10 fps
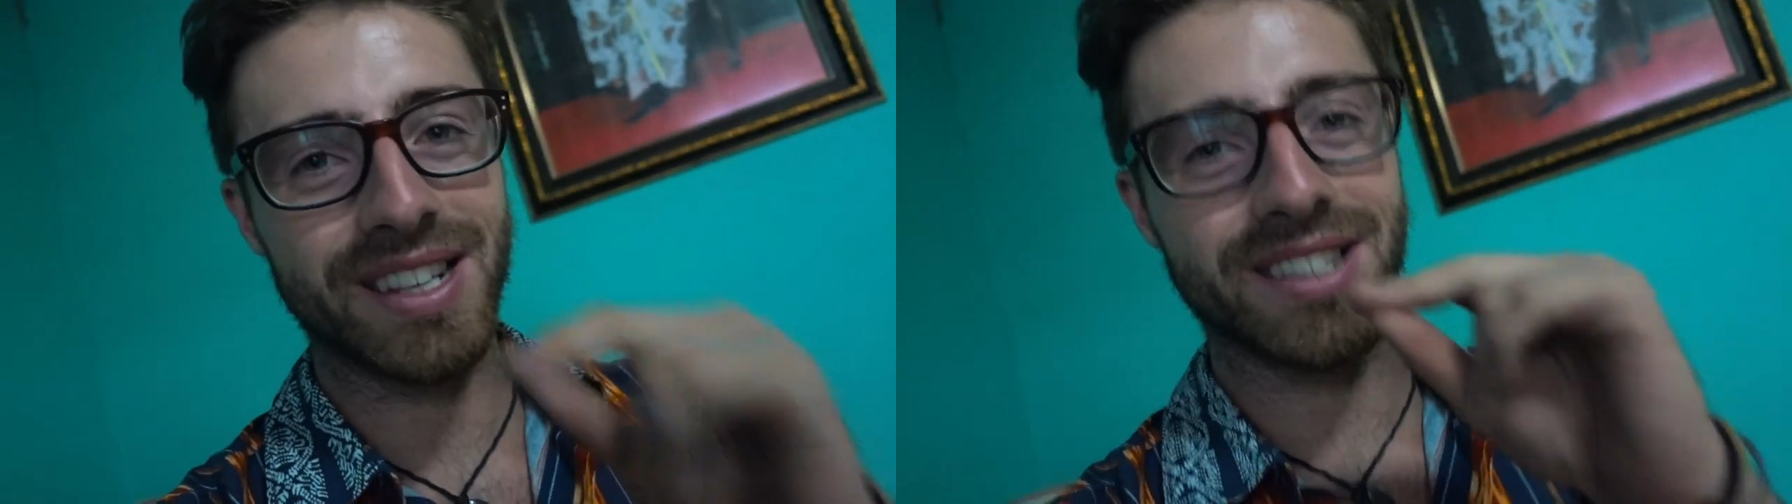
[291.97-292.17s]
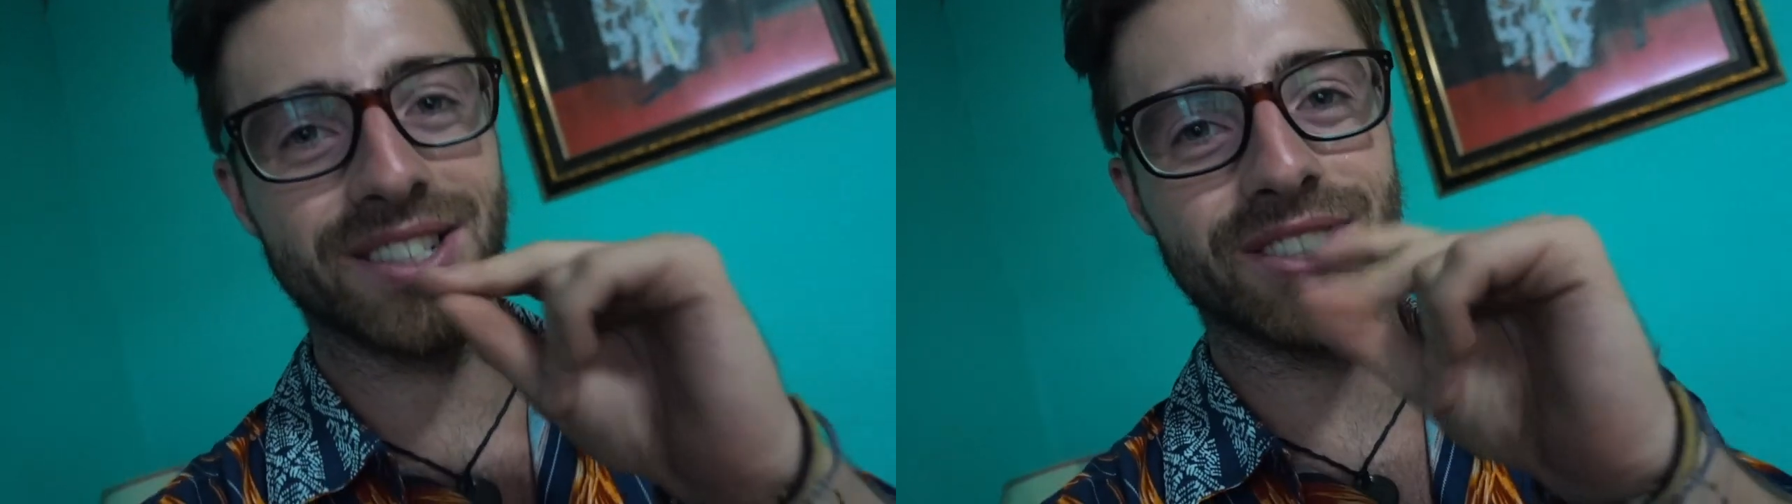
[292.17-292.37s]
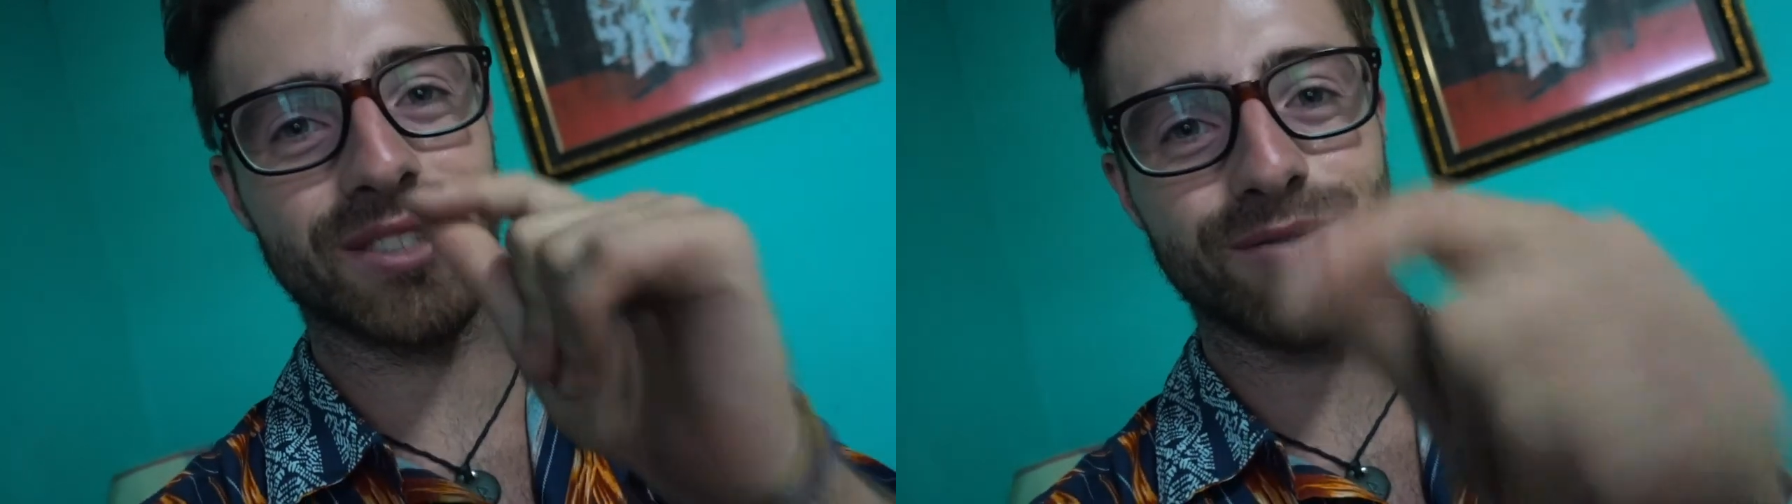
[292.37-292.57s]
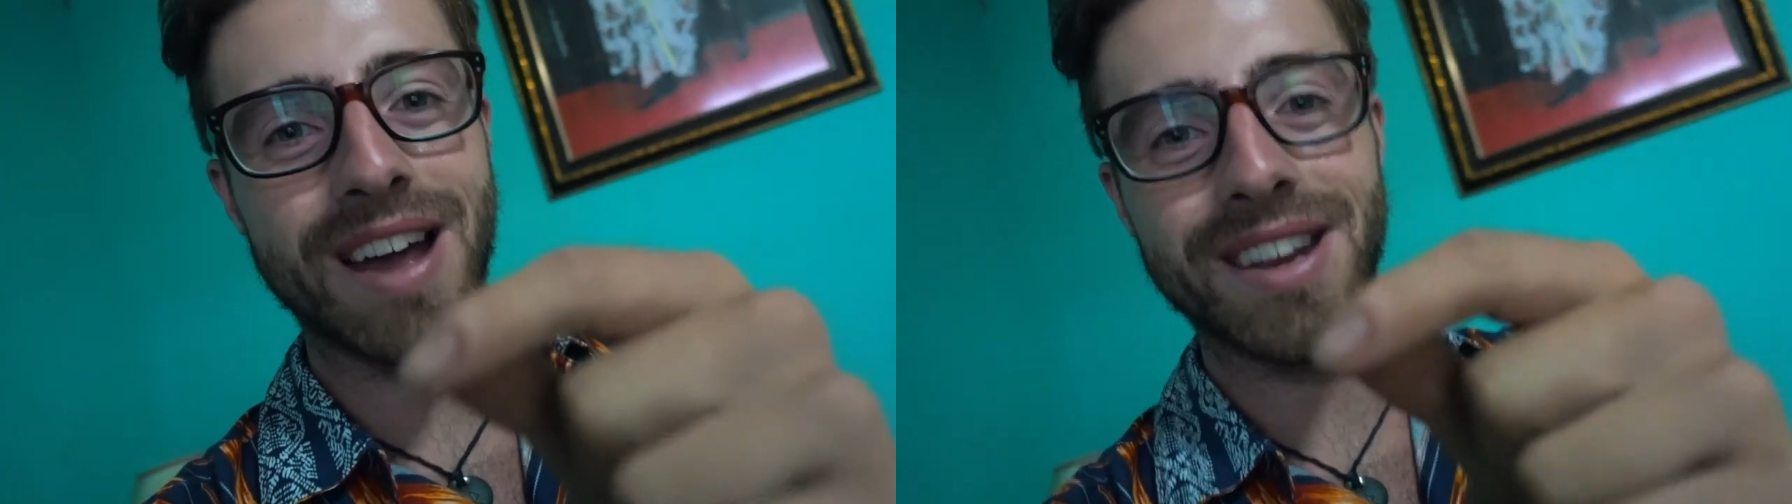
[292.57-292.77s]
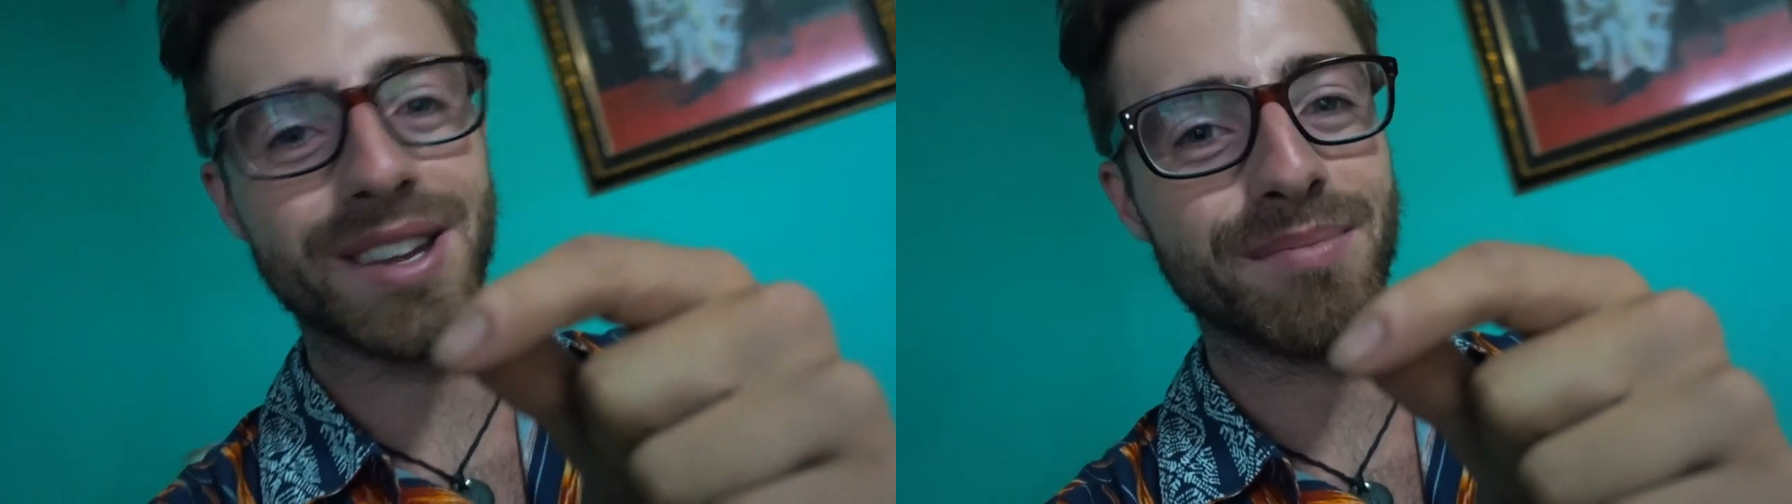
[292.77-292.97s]
things that's just
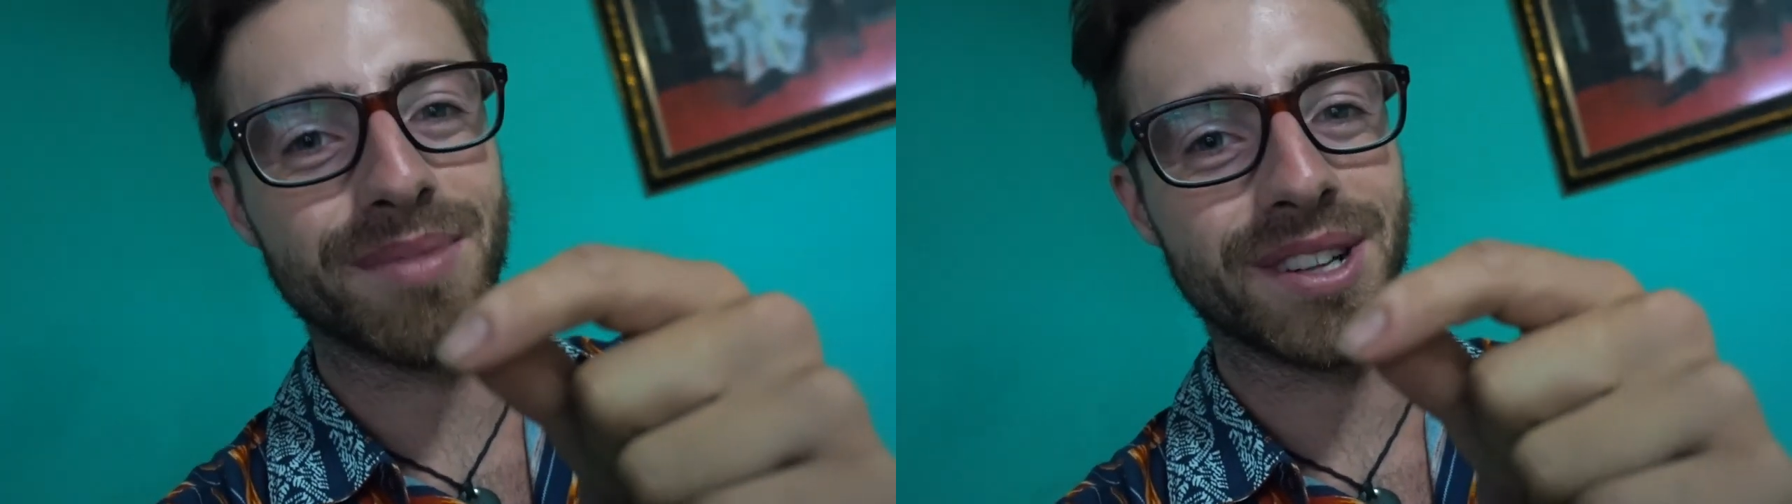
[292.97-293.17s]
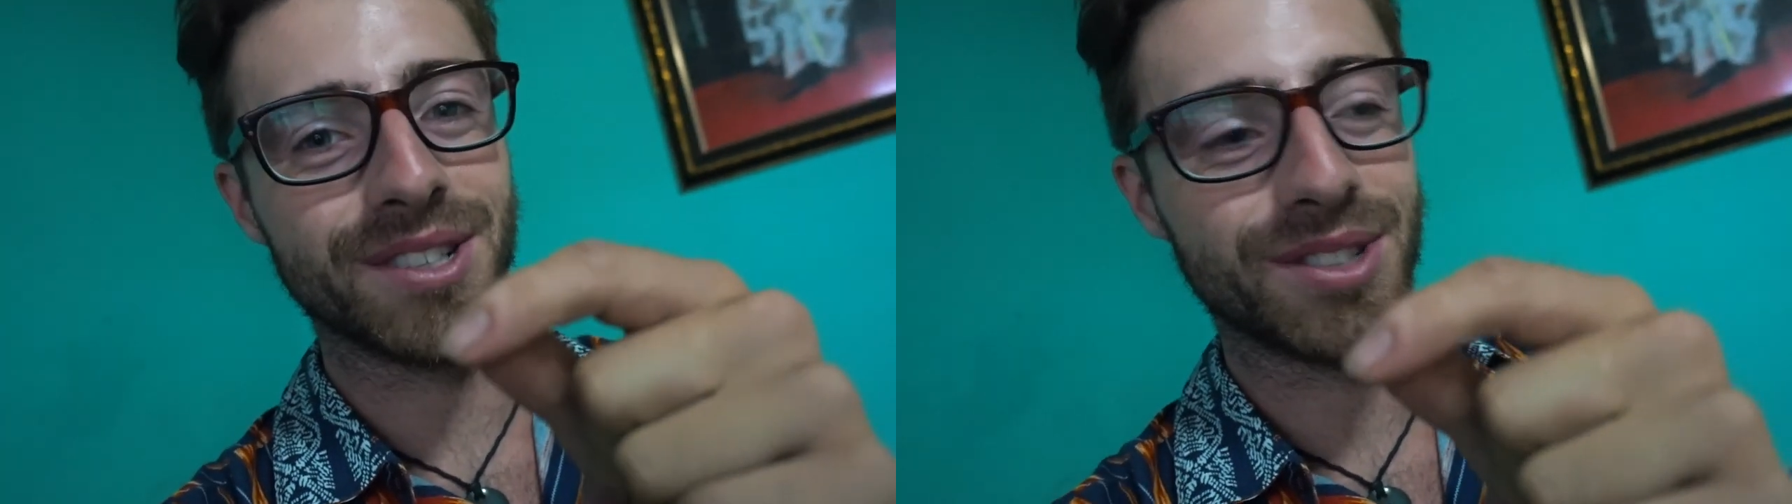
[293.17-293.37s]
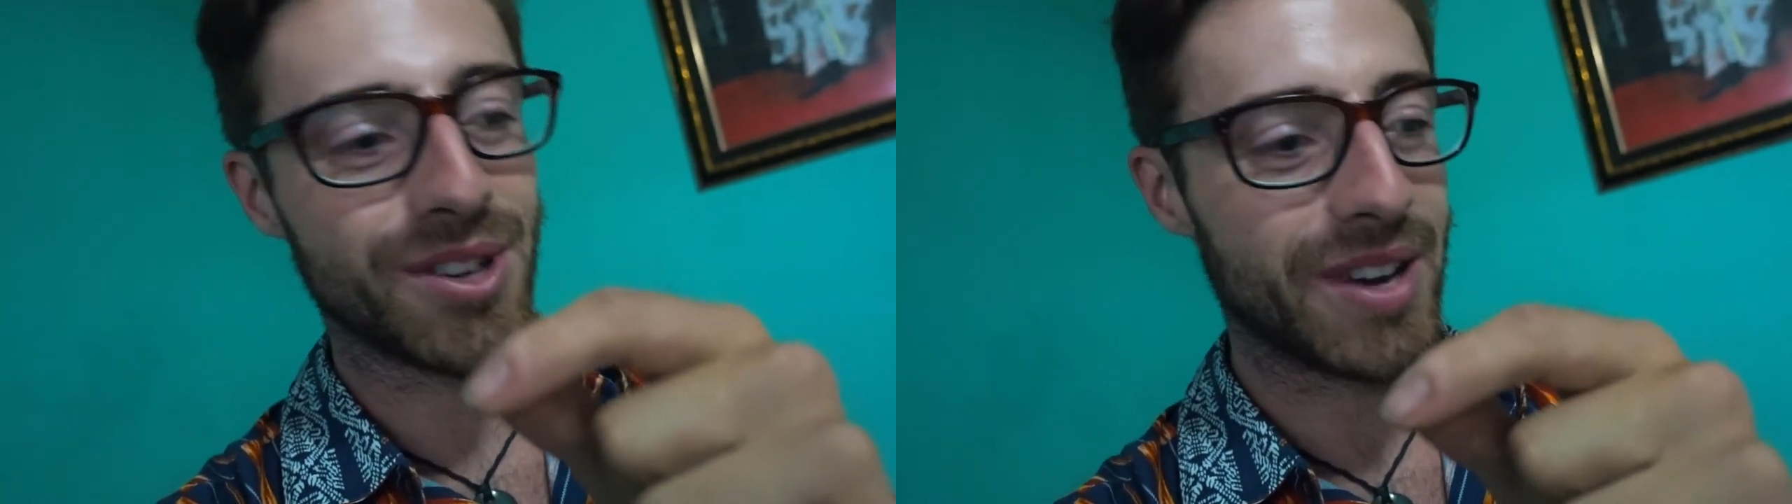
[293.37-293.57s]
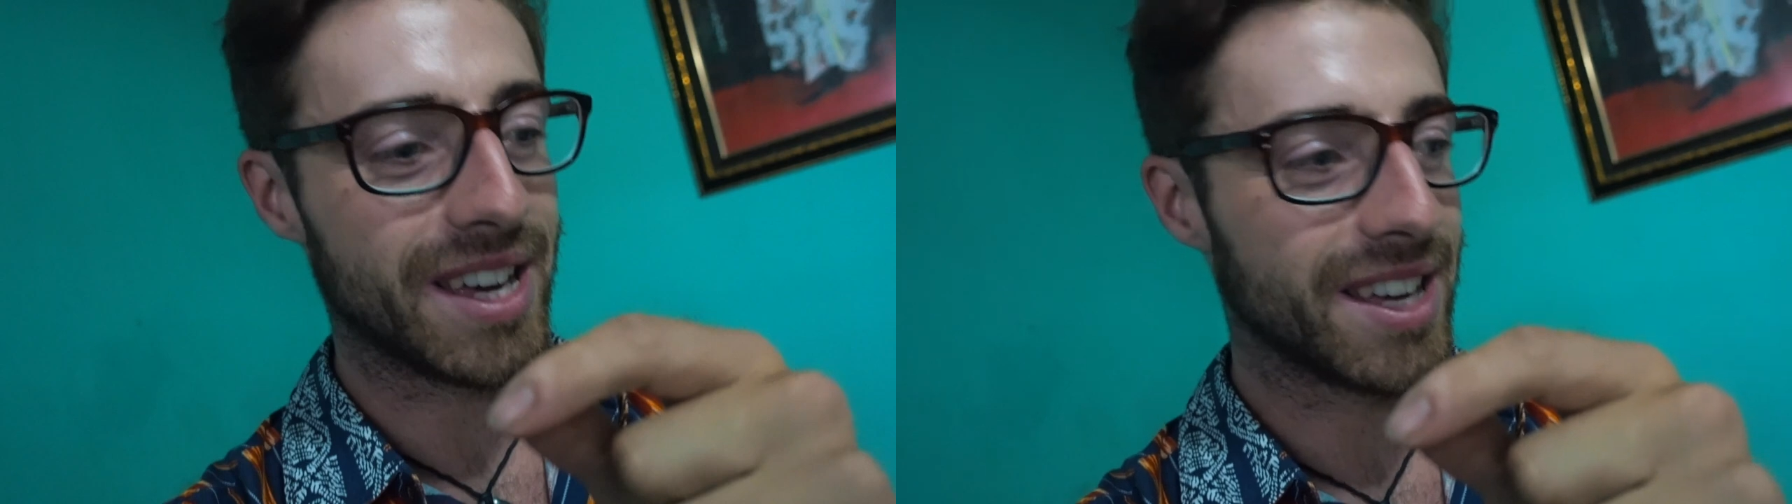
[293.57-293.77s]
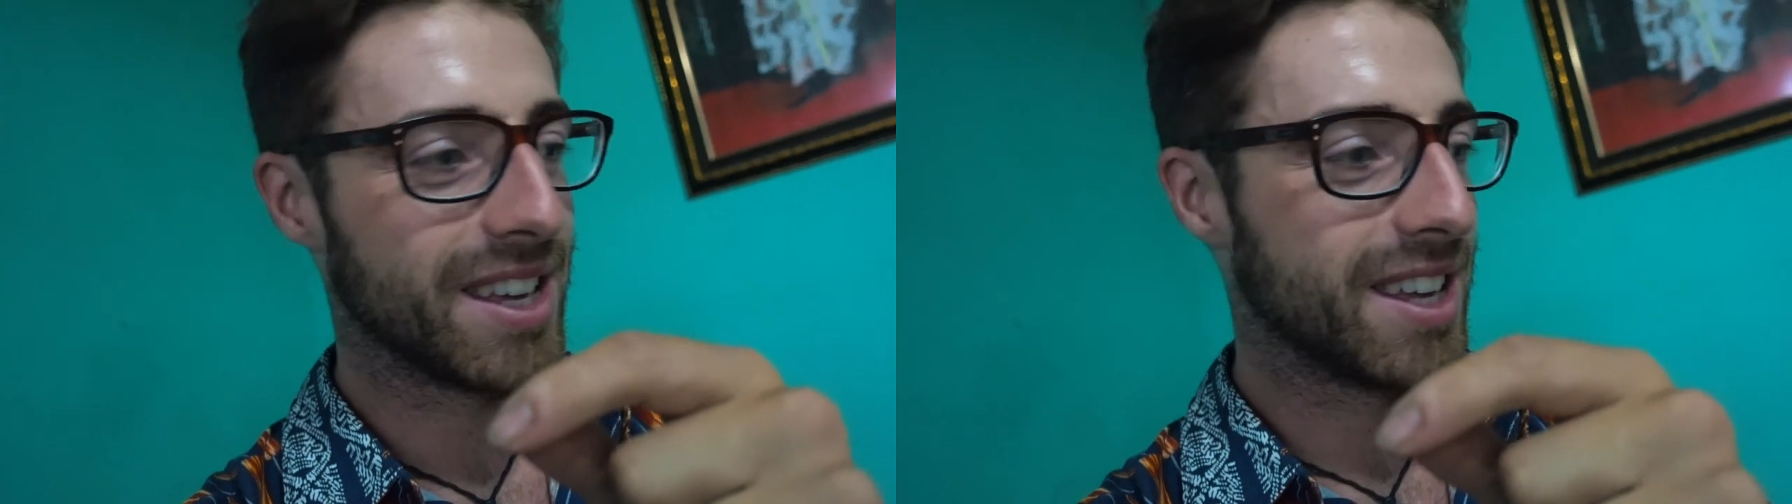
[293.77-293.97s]
random and you do it.